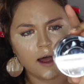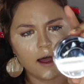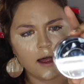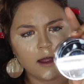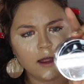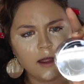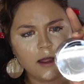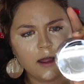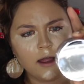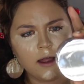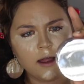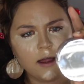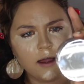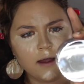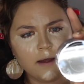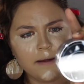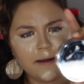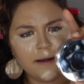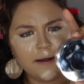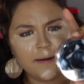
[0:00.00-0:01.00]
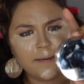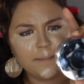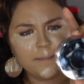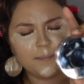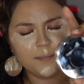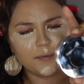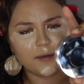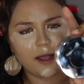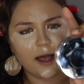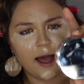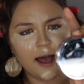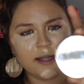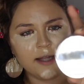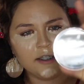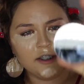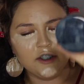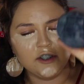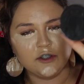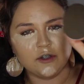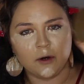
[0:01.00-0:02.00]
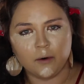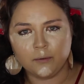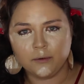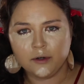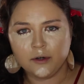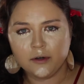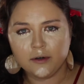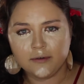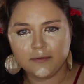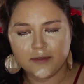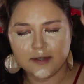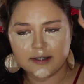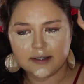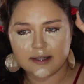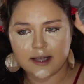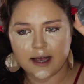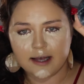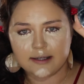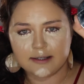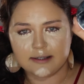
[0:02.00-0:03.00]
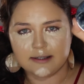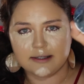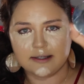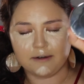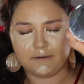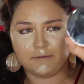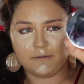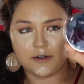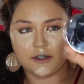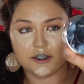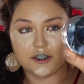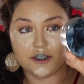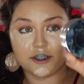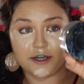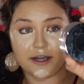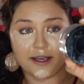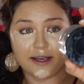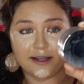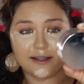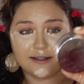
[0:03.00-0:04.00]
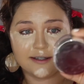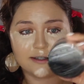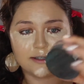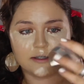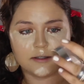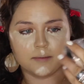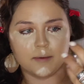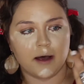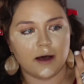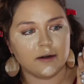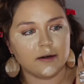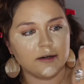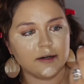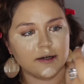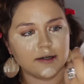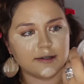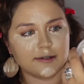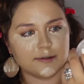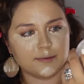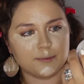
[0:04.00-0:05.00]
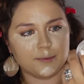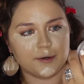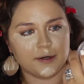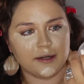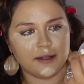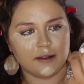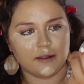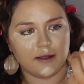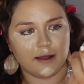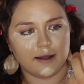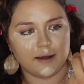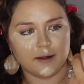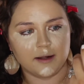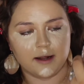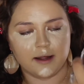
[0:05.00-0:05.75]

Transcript: I don't know if this has different shades. This powder is pretty light.